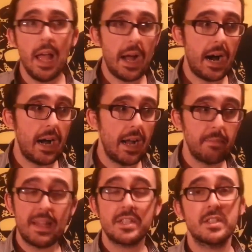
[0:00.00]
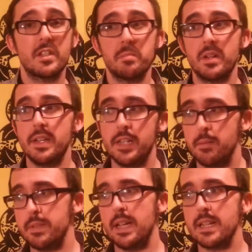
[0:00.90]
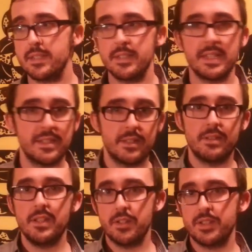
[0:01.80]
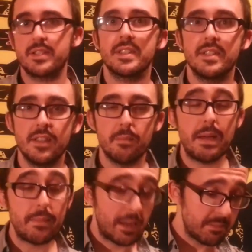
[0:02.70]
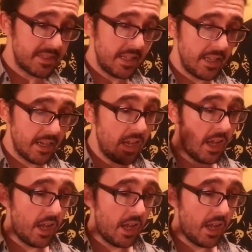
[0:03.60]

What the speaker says: I'm not just talking about income tax, because that's a 16th Amendment. I'm saying